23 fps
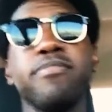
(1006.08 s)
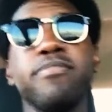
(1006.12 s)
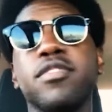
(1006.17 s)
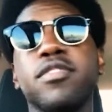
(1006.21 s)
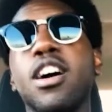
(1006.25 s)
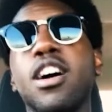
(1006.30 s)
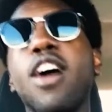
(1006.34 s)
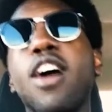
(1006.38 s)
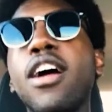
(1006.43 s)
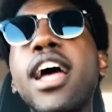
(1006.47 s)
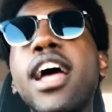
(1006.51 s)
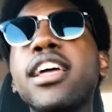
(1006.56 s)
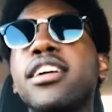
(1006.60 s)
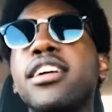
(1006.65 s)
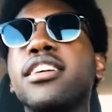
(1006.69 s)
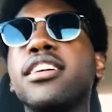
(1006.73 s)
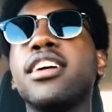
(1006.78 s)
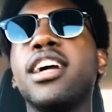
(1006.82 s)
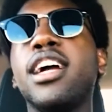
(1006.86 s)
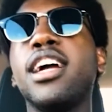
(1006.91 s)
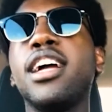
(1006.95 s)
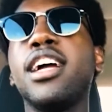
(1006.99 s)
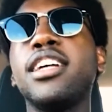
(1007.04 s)
All right.
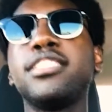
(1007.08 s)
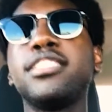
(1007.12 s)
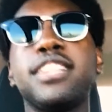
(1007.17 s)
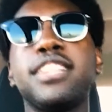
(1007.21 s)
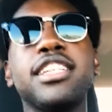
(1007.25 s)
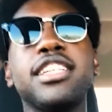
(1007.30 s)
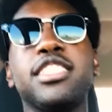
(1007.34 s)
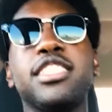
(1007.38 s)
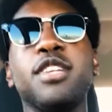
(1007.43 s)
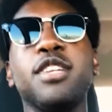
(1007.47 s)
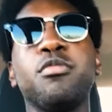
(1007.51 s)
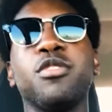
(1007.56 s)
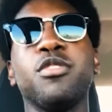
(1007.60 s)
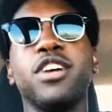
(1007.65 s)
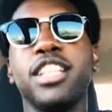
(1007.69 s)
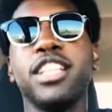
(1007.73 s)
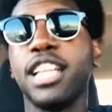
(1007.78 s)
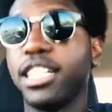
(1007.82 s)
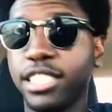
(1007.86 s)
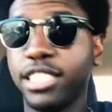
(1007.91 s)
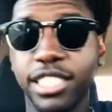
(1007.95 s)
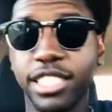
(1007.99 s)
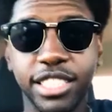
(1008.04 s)
It's that simple. And
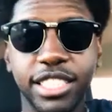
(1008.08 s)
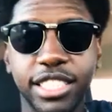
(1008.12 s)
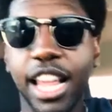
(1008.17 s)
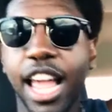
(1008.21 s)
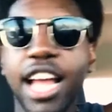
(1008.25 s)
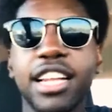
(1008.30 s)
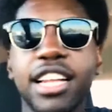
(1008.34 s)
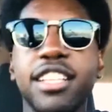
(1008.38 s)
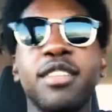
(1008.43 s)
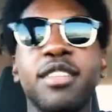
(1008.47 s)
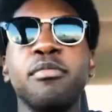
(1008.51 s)
that's exactly